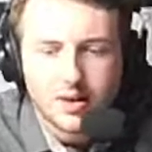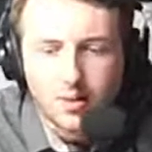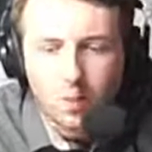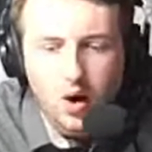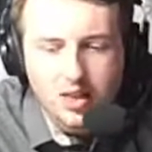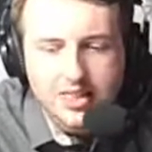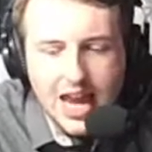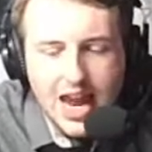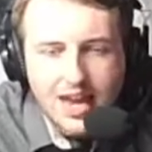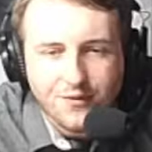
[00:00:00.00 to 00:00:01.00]
What
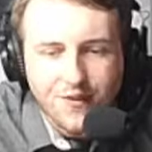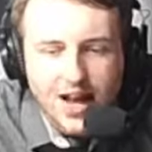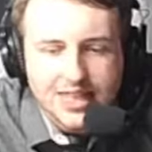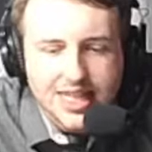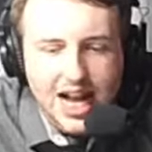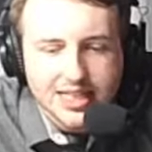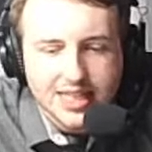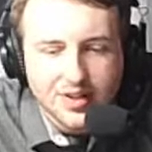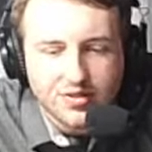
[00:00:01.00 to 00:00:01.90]
a fantastic